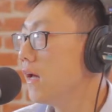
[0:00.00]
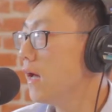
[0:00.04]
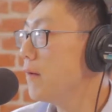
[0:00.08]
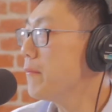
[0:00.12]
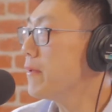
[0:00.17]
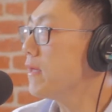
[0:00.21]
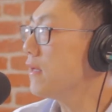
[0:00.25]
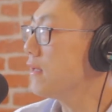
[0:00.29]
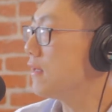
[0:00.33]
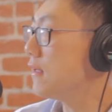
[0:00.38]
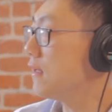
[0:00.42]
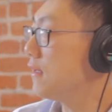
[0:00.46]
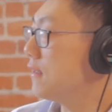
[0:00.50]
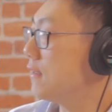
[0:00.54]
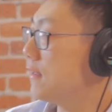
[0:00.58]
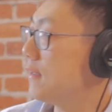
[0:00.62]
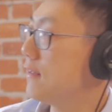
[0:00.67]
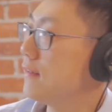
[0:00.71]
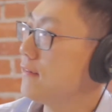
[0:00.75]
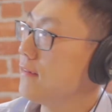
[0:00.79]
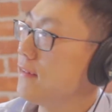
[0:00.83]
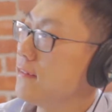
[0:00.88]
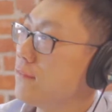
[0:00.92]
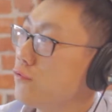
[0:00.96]
I mean,
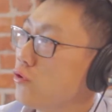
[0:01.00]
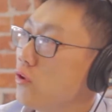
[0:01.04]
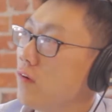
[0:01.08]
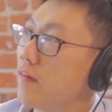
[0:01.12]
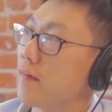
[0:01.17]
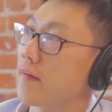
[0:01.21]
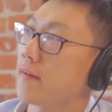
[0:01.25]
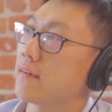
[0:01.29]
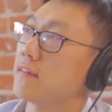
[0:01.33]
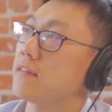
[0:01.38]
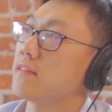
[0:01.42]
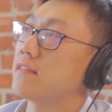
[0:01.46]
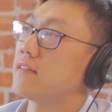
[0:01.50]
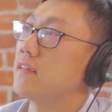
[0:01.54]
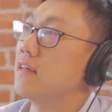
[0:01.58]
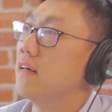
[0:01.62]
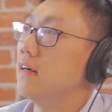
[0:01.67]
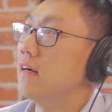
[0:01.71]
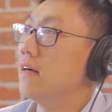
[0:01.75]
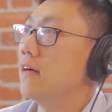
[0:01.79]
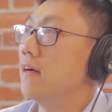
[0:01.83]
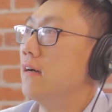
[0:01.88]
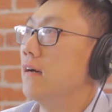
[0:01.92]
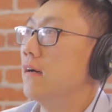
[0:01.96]
it's sort of like just
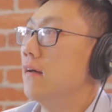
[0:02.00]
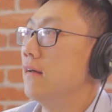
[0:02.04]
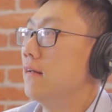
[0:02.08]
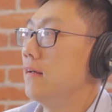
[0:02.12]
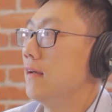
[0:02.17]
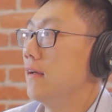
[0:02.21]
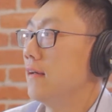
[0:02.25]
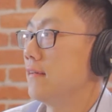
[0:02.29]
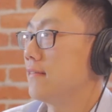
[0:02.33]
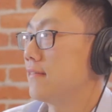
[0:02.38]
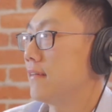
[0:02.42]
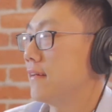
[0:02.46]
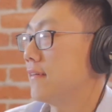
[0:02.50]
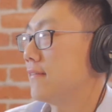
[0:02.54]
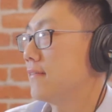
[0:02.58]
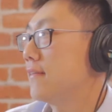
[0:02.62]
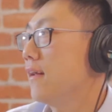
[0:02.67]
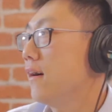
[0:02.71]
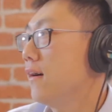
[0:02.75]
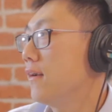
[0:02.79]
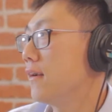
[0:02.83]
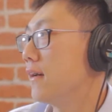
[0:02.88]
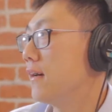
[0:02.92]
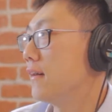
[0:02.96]
it's
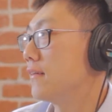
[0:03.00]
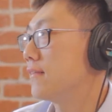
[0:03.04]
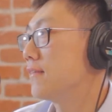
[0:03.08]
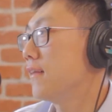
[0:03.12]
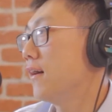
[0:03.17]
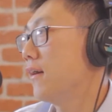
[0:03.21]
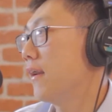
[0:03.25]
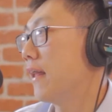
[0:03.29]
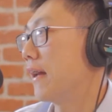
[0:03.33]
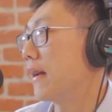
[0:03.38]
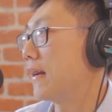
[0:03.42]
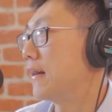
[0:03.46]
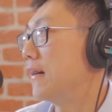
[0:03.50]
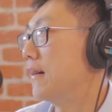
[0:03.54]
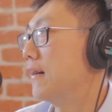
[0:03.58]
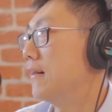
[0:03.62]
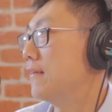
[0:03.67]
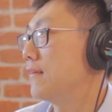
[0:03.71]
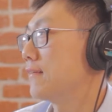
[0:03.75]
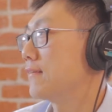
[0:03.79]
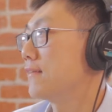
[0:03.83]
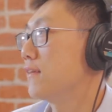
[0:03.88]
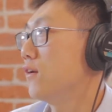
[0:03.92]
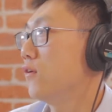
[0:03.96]
not like
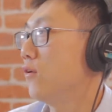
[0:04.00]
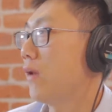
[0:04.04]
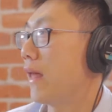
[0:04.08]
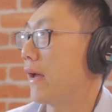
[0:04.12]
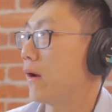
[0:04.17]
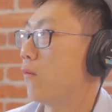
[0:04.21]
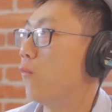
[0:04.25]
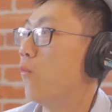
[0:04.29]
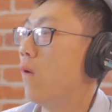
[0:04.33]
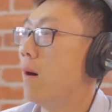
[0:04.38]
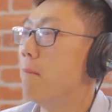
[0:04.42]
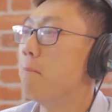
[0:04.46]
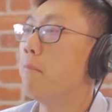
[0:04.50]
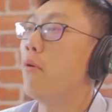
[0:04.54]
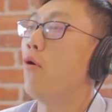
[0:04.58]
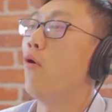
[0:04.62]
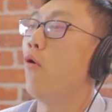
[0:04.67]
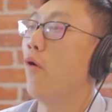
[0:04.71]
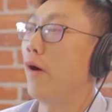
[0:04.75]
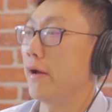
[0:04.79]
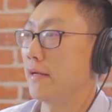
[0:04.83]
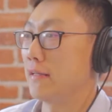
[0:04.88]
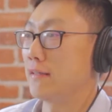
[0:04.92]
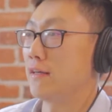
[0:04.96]
there's no like one
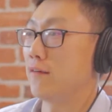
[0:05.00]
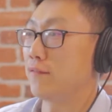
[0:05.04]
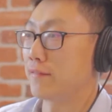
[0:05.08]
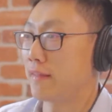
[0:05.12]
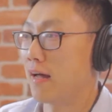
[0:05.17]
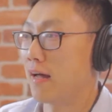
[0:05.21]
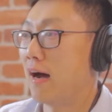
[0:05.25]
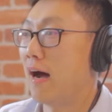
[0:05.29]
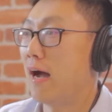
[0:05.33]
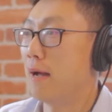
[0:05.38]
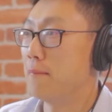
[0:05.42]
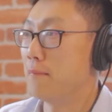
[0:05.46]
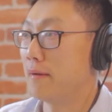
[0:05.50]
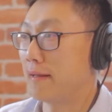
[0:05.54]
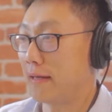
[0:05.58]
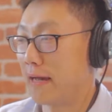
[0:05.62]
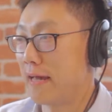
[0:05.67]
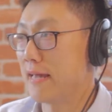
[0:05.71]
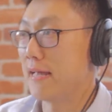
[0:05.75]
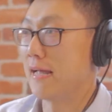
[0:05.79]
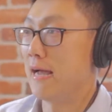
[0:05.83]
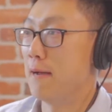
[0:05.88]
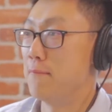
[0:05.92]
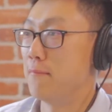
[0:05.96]
point of time like,
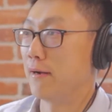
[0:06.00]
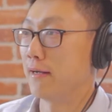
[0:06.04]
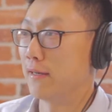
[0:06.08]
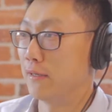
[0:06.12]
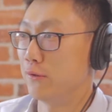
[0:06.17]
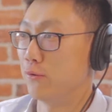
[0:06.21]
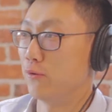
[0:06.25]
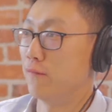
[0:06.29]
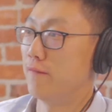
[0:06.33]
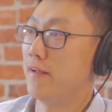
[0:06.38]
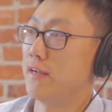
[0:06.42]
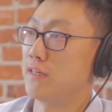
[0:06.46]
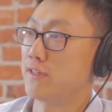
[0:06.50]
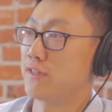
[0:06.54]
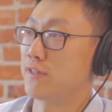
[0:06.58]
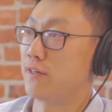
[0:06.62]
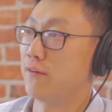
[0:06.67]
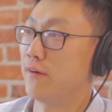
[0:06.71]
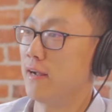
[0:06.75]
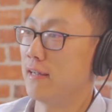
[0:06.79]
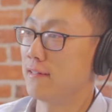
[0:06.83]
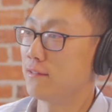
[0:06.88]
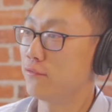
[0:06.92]
hey, I'm gonna do a venture, right?